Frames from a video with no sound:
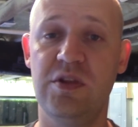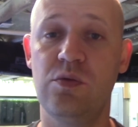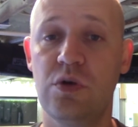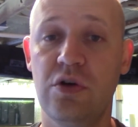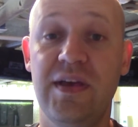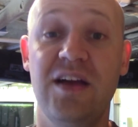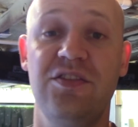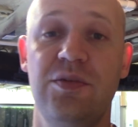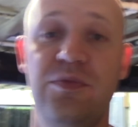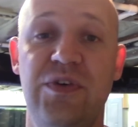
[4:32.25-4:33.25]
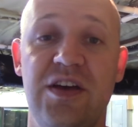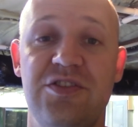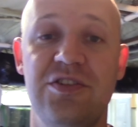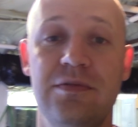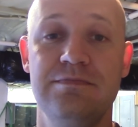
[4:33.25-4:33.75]
and then we'll go catch some
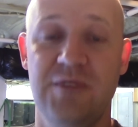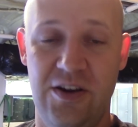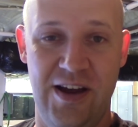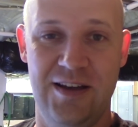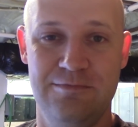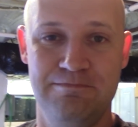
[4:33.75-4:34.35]
fish. All right,